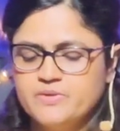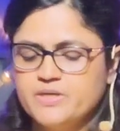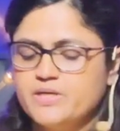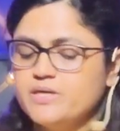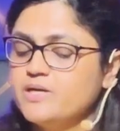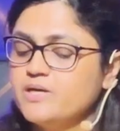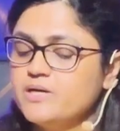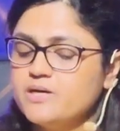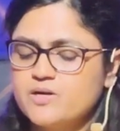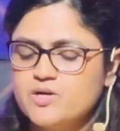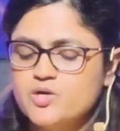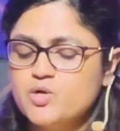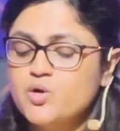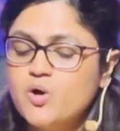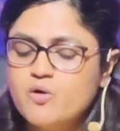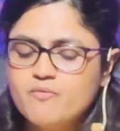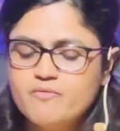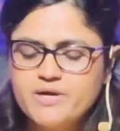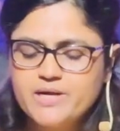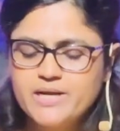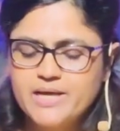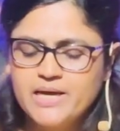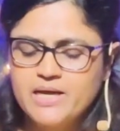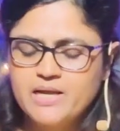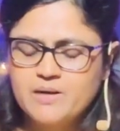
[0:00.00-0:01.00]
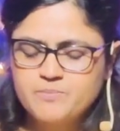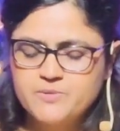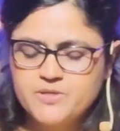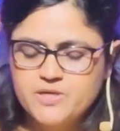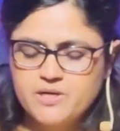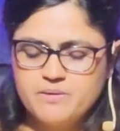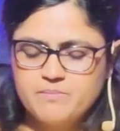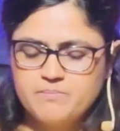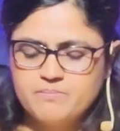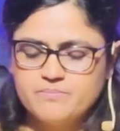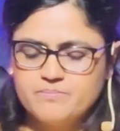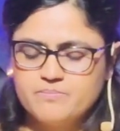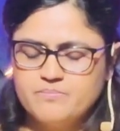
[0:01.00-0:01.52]
Here, no one helped
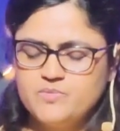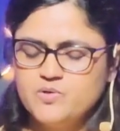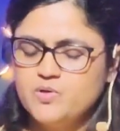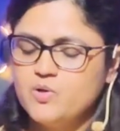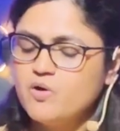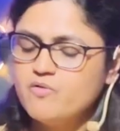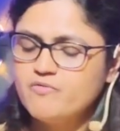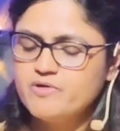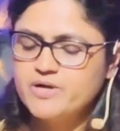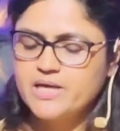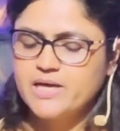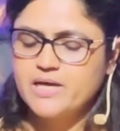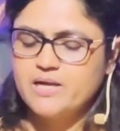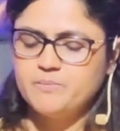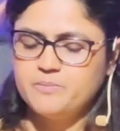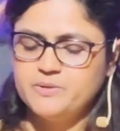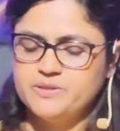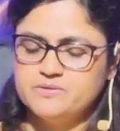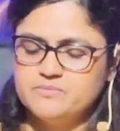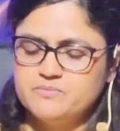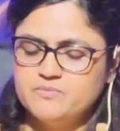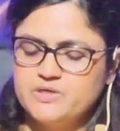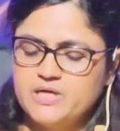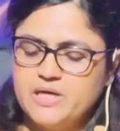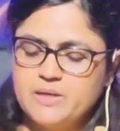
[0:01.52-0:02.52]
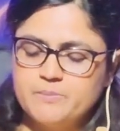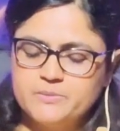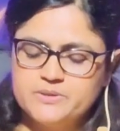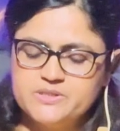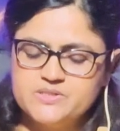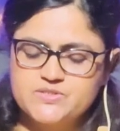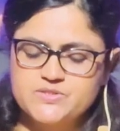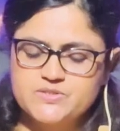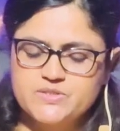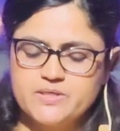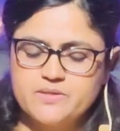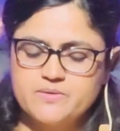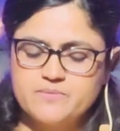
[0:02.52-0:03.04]
him. No one helped the
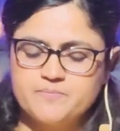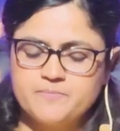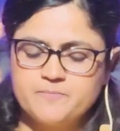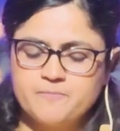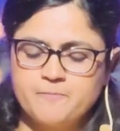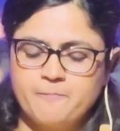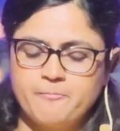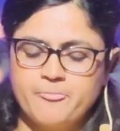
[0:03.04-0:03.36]
son.